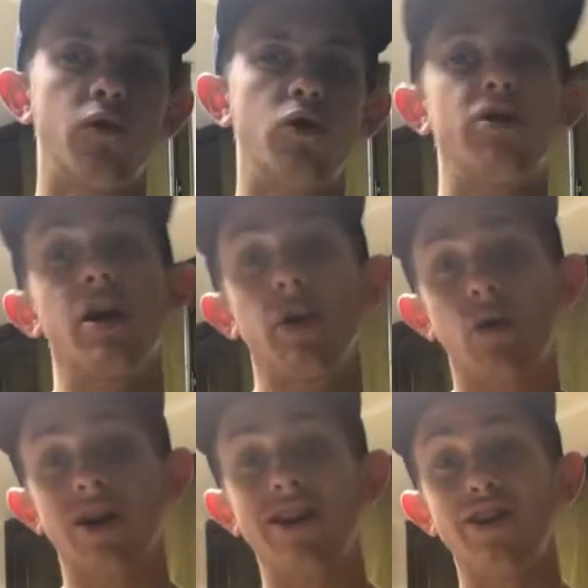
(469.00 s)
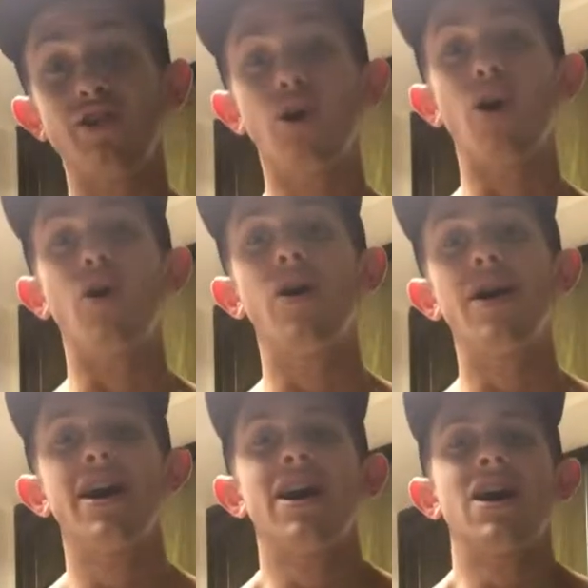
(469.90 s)
food, so that way we're continuing to grow.
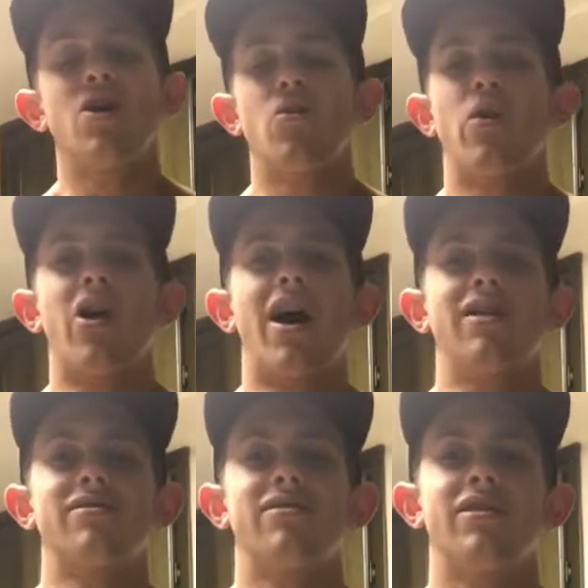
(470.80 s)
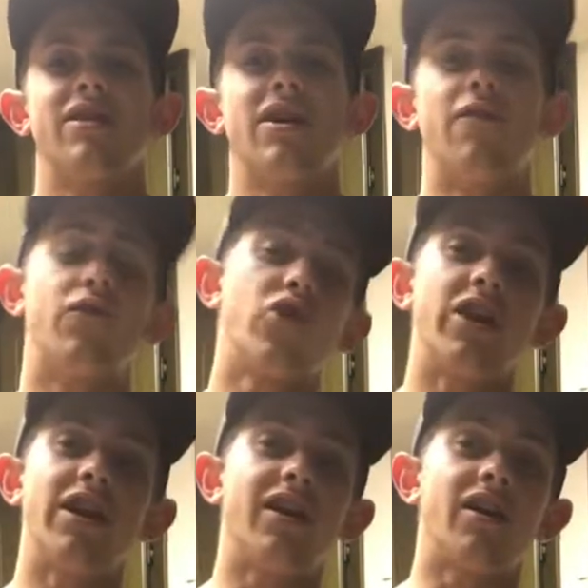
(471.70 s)
Whereas if you're
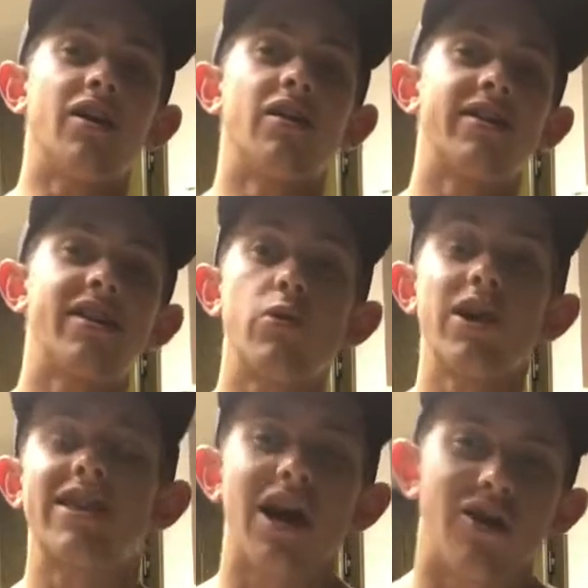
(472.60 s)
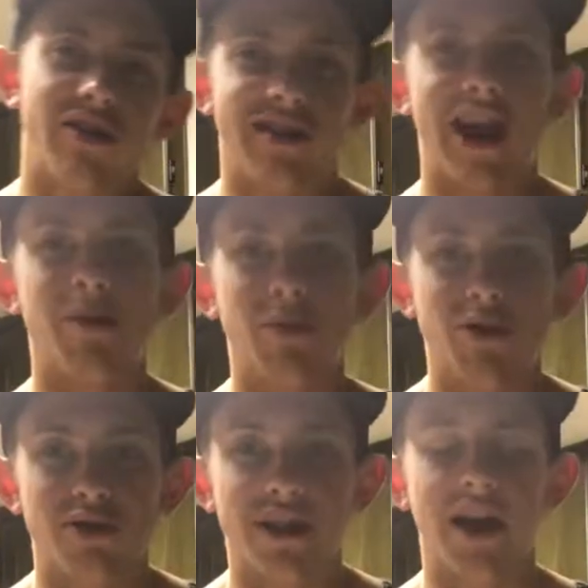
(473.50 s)
eating, let's say we get down to the 10
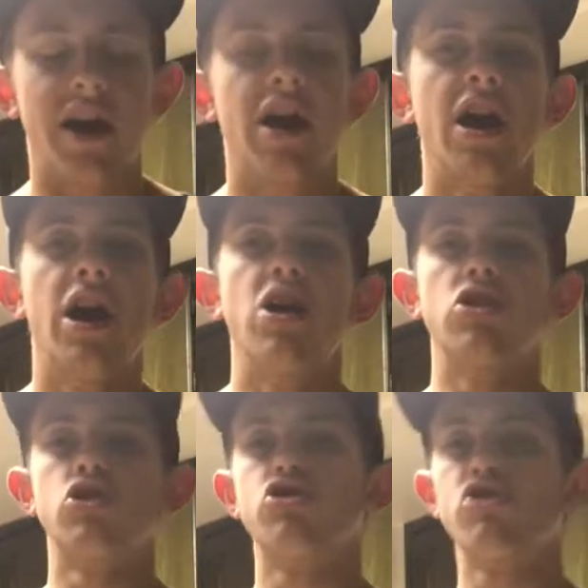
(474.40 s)
meals a day and your